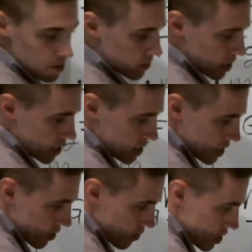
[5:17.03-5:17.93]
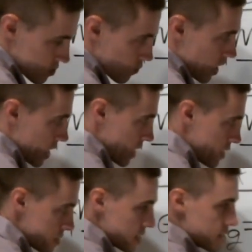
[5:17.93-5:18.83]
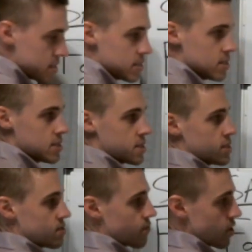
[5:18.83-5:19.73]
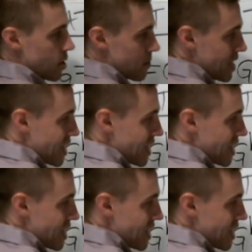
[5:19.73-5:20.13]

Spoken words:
in mind here, this radius is the distance from